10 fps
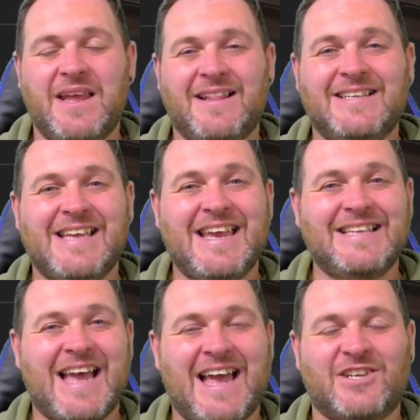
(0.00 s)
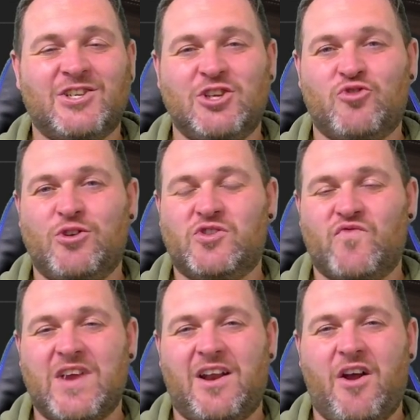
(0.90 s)
this is actually true to
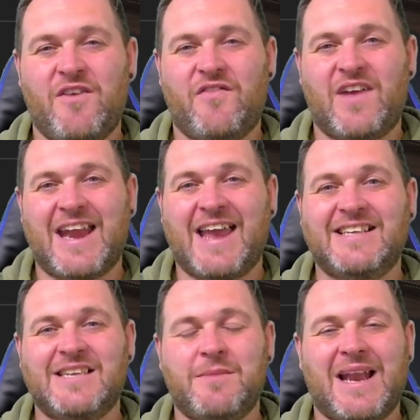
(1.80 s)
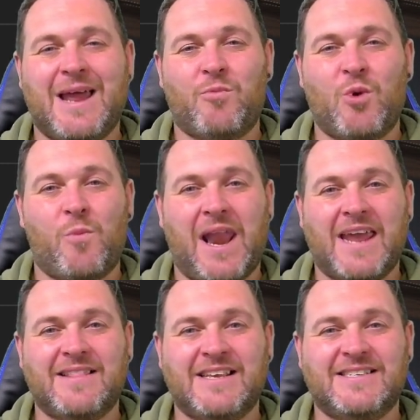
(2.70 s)
real life, and AC Milan will
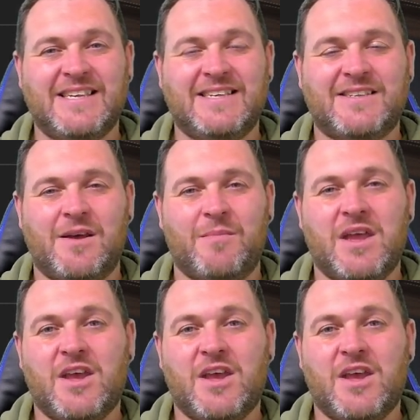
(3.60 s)
play this system.